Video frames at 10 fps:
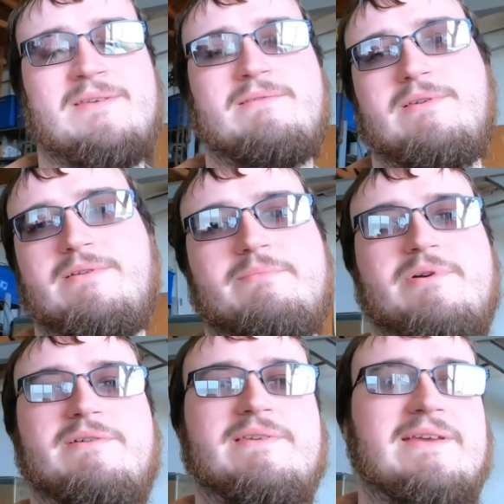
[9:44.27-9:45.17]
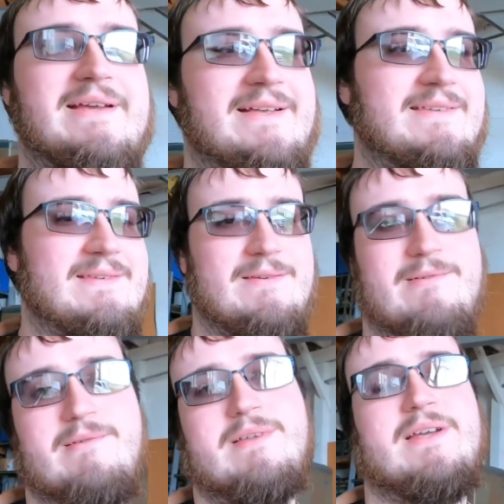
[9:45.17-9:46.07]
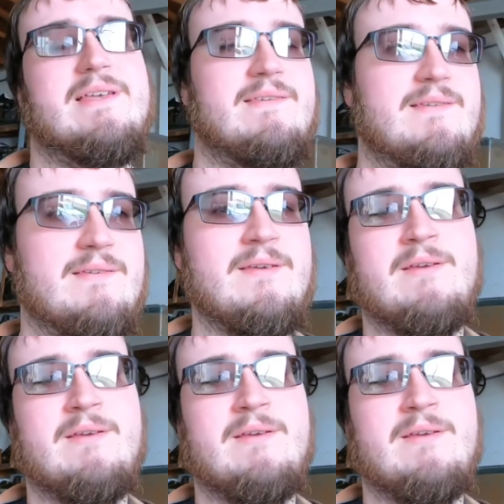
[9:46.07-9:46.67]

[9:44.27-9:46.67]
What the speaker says: the pros and cons. The old glasses,